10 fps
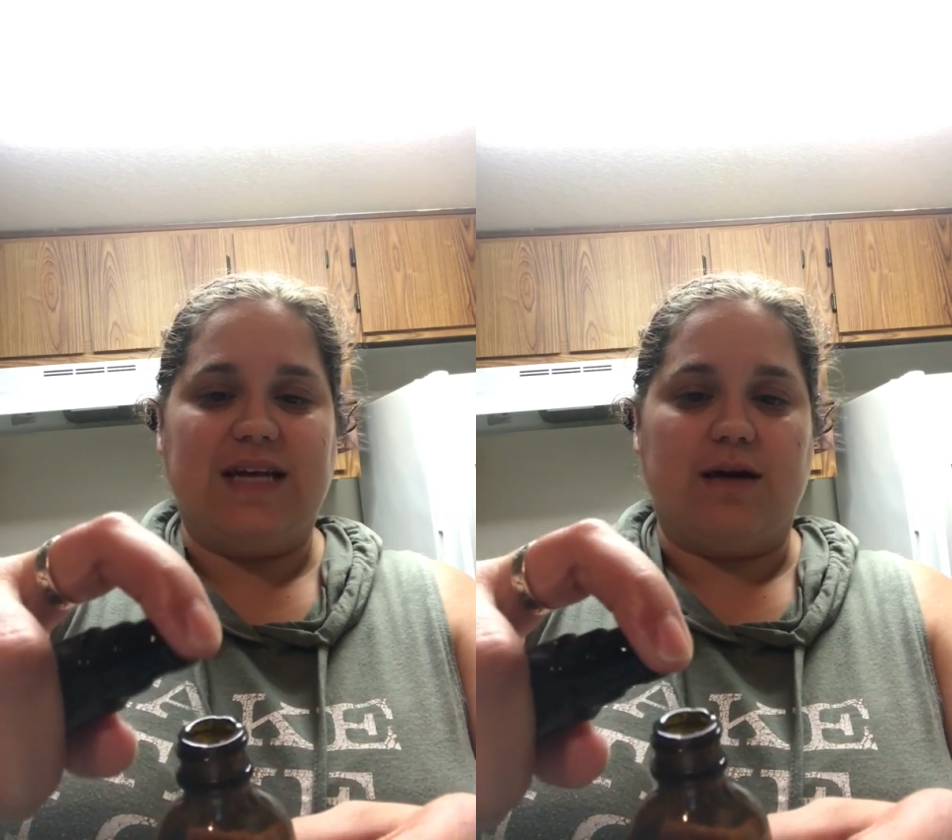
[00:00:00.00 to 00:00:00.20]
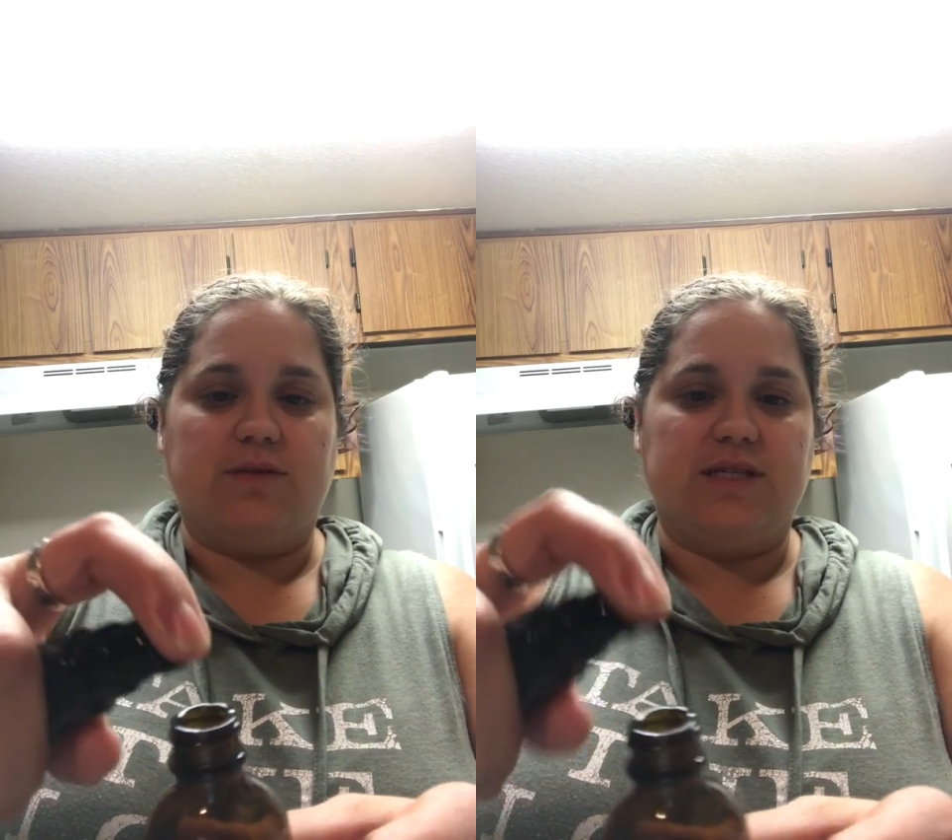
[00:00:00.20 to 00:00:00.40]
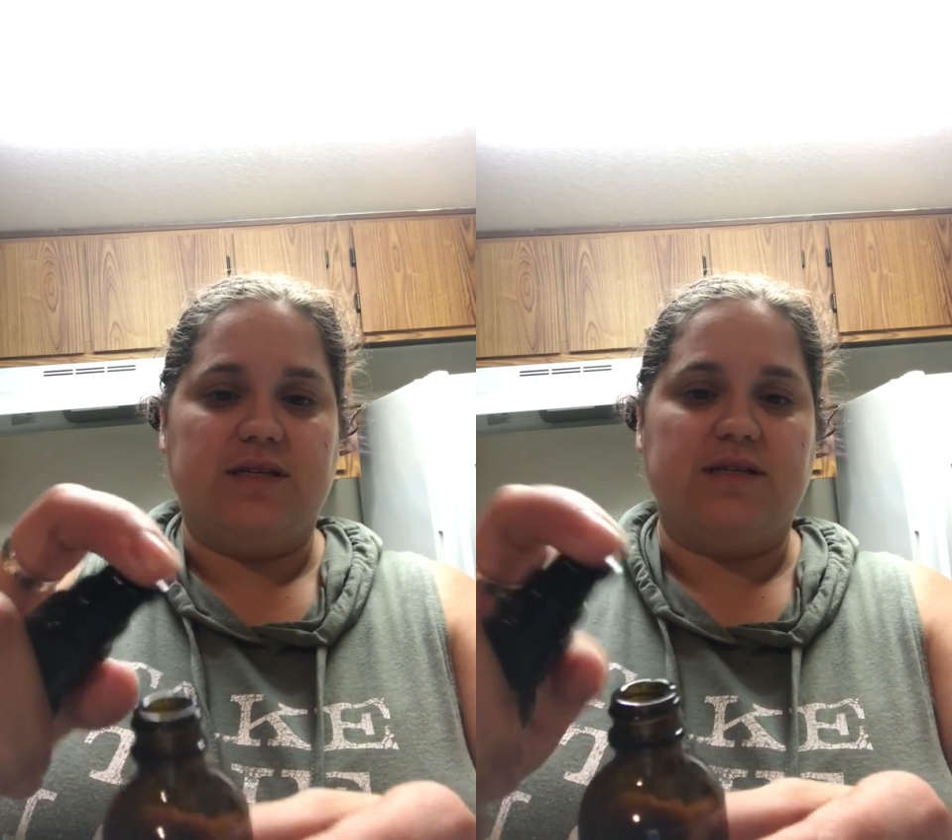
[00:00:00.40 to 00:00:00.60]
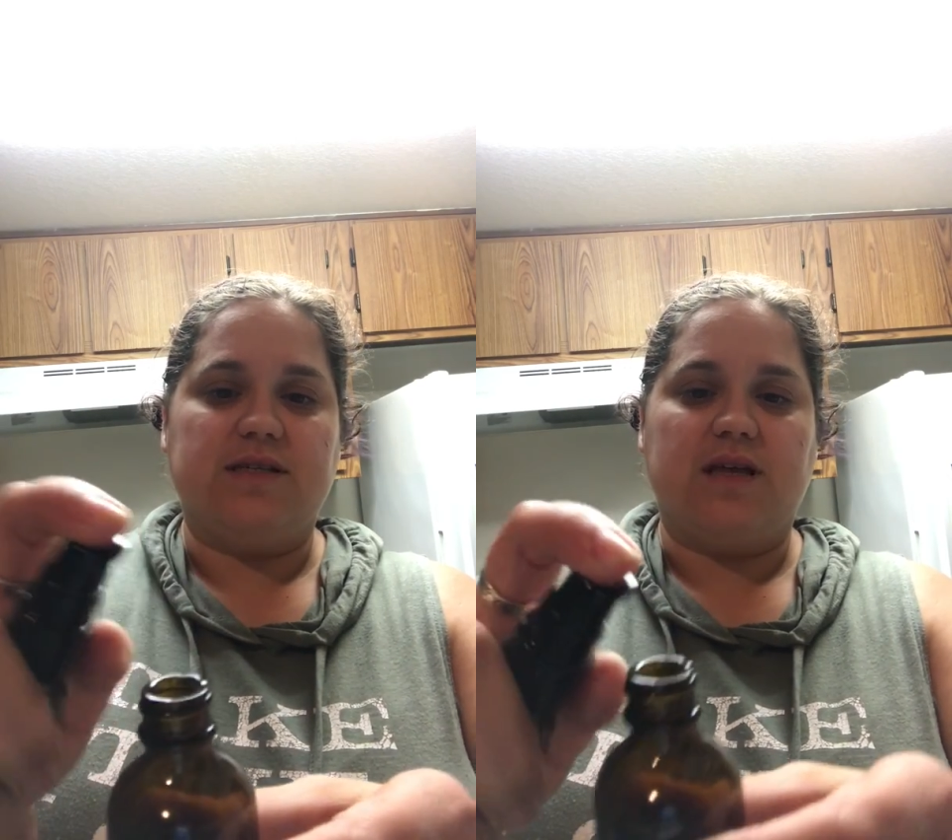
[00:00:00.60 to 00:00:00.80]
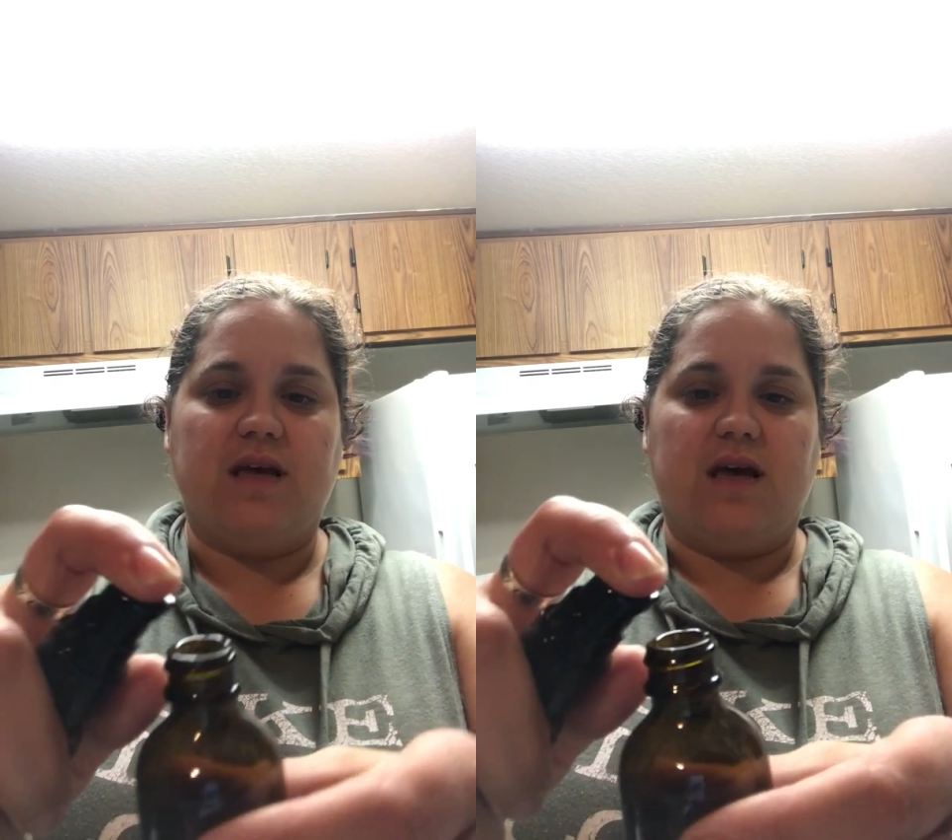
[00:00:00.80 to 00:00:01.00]

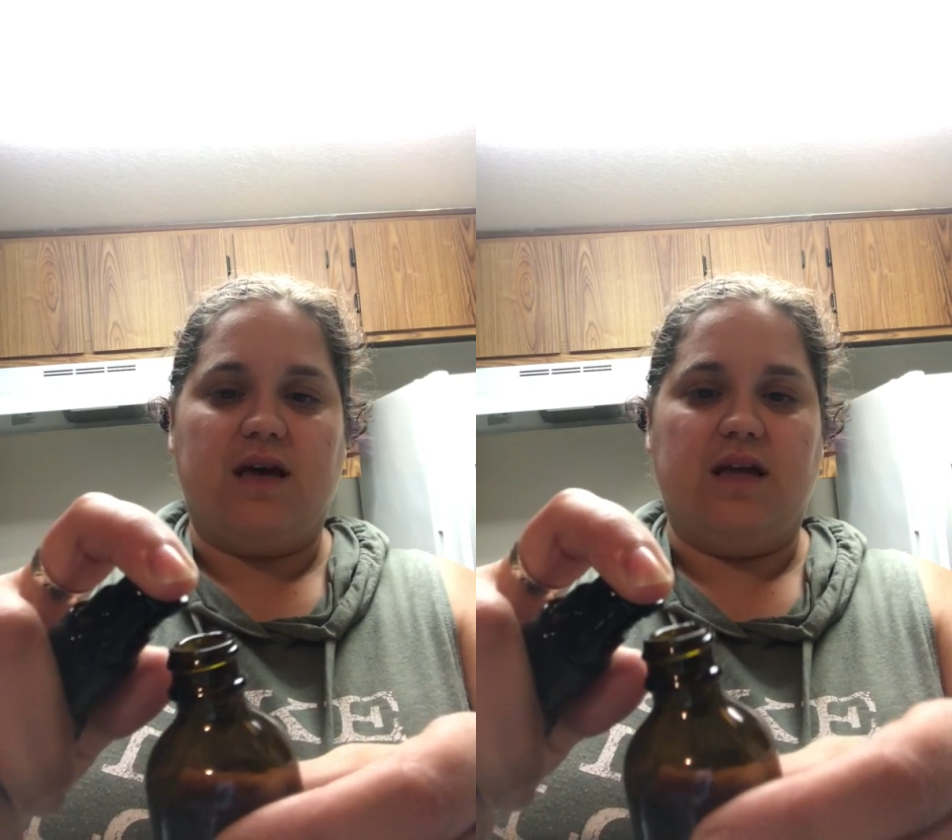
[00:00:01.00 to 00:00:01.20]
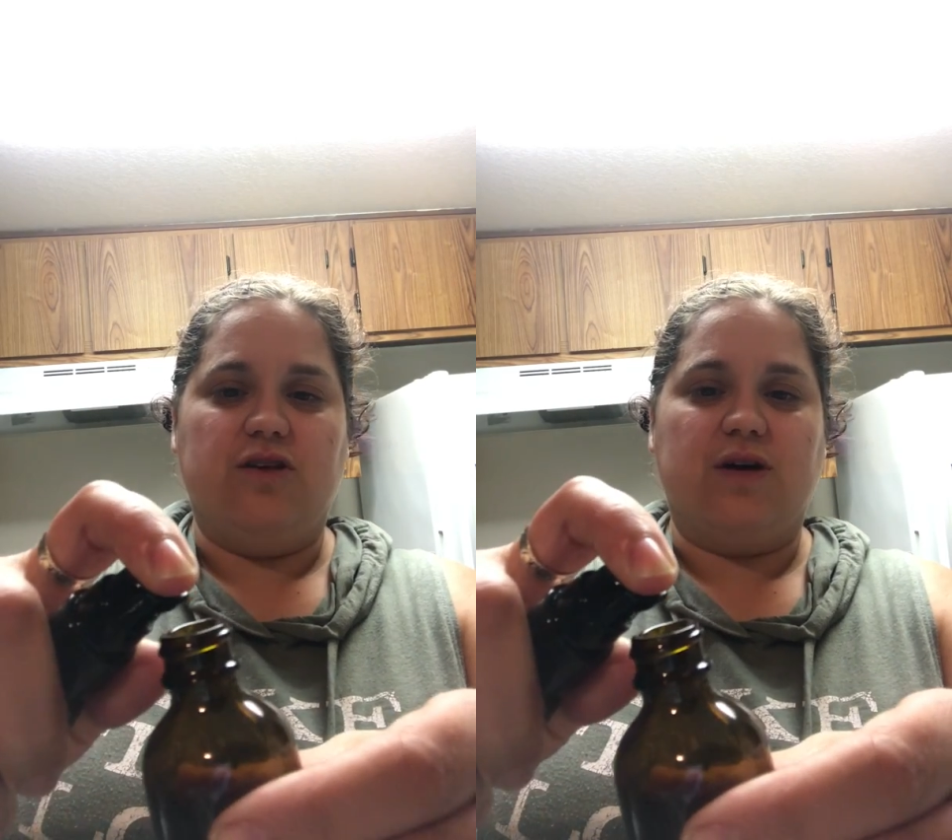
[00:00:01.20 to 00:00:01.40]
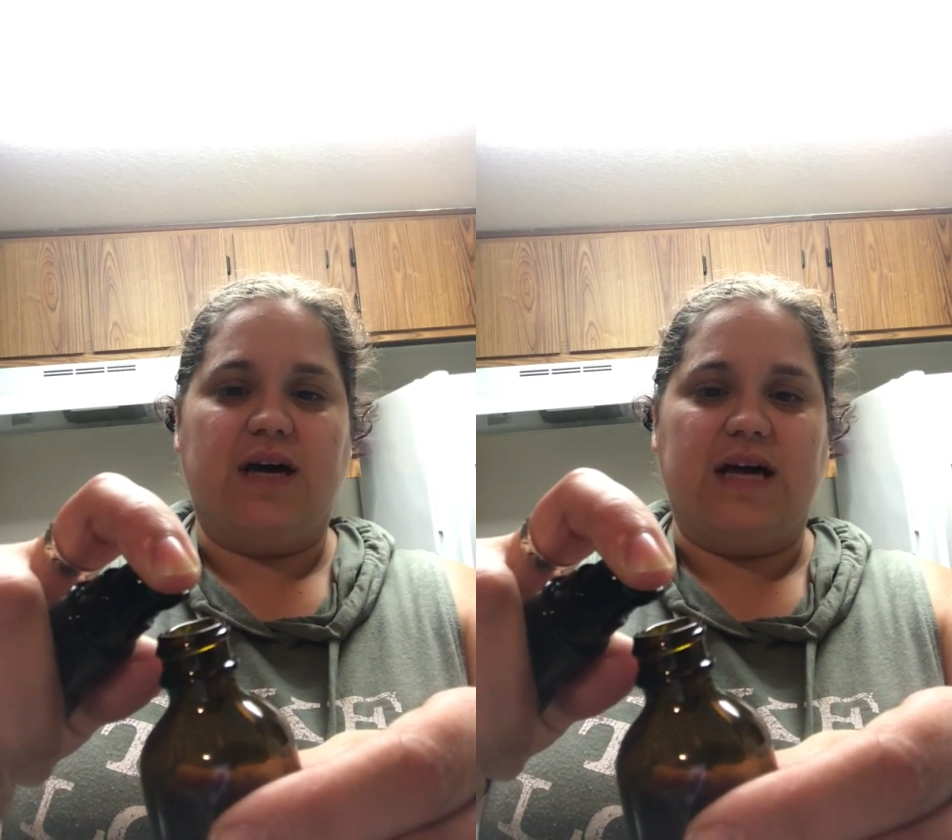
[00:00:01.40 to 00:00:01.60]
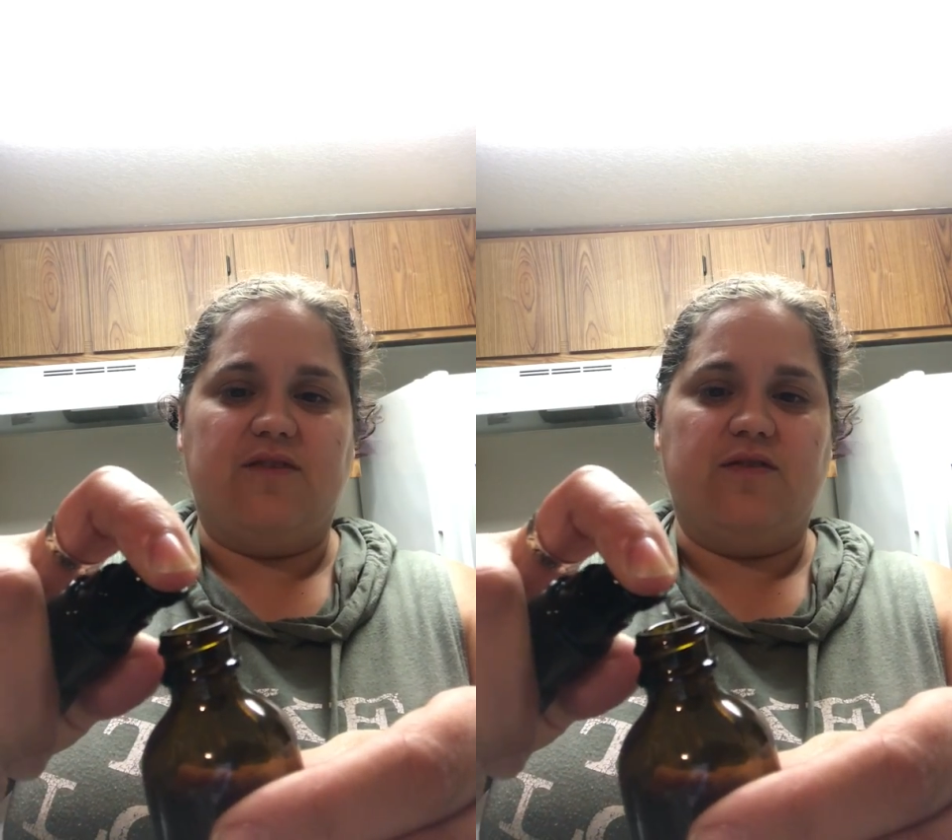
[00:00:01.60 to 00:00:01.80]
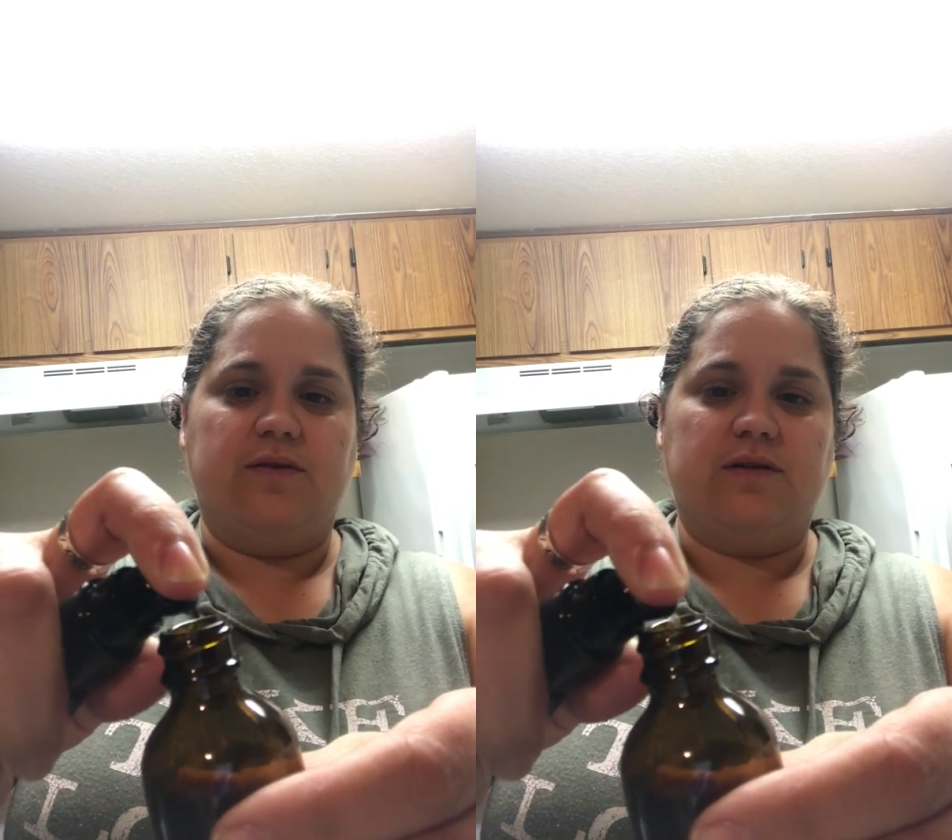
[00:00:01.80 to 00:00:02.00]
ounces, and you can kind of